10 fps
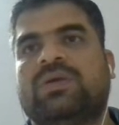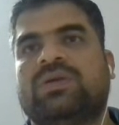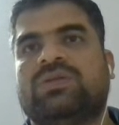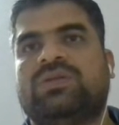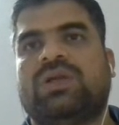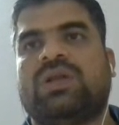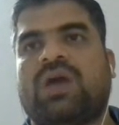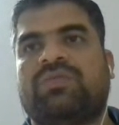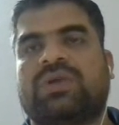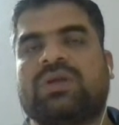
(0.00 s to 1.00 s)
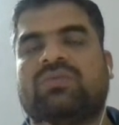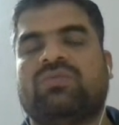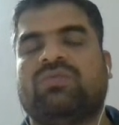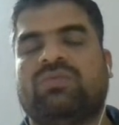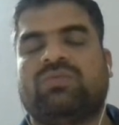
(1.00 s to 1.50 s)
Then after
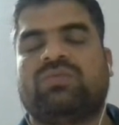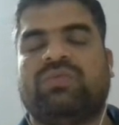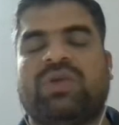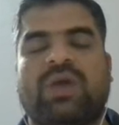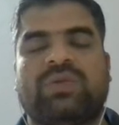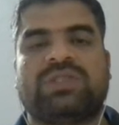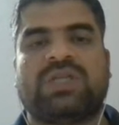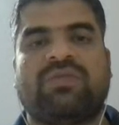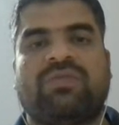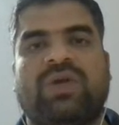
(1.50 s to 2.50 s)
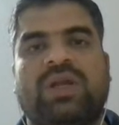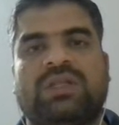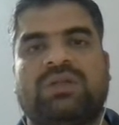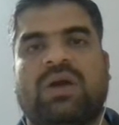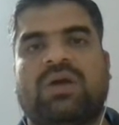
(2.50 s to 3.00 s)
we have the Java file,
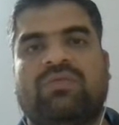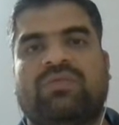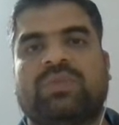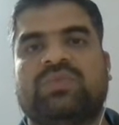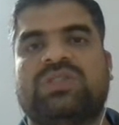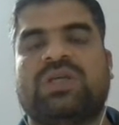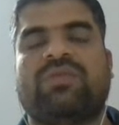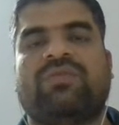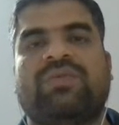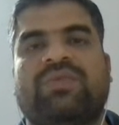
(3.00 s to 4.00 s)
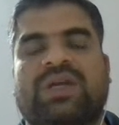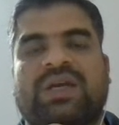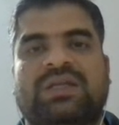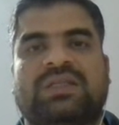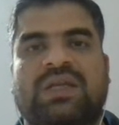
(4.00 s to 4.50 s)
from the Java file we
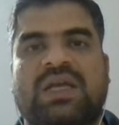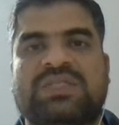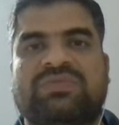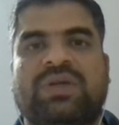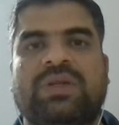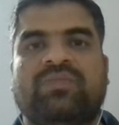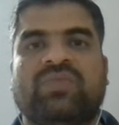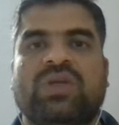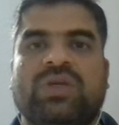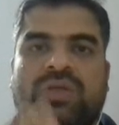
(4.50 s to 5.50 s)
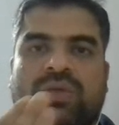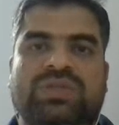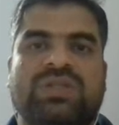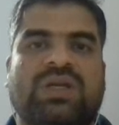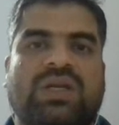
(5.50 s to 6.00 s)
create the class file. Using
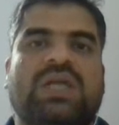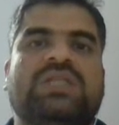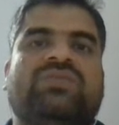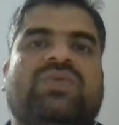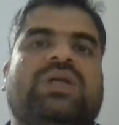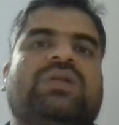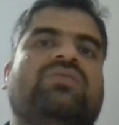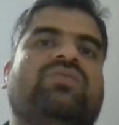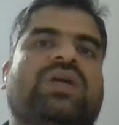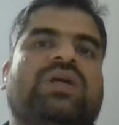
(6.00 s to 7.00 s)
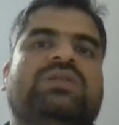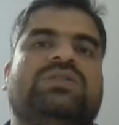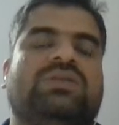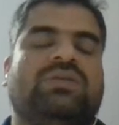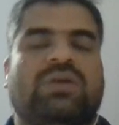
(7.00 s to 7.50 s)
the class file we are
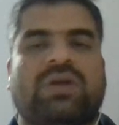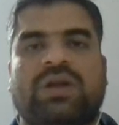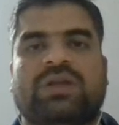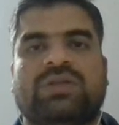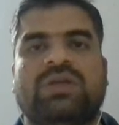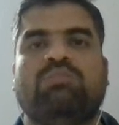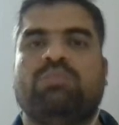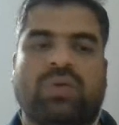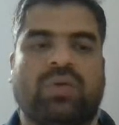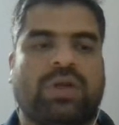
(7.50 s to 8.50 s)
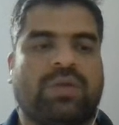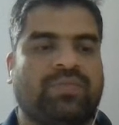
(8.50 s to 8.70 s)
running the program.